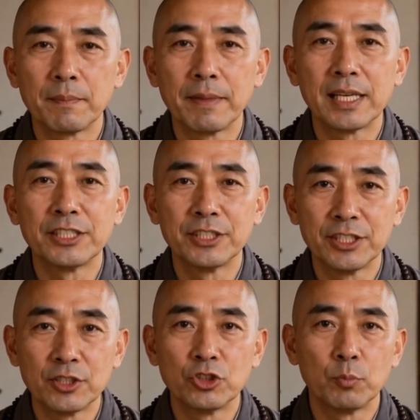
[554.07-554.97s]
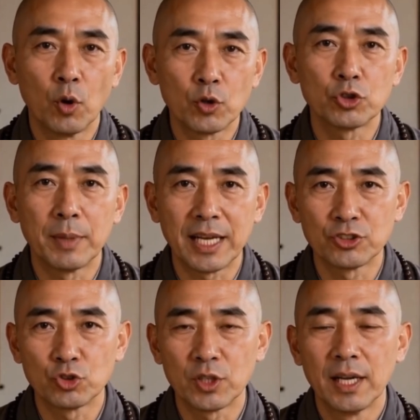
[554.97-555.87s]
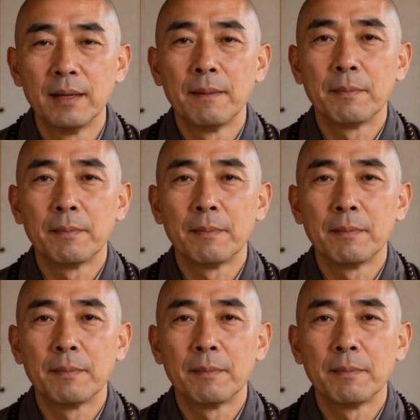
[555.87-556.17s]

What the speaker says: This is a small space trick.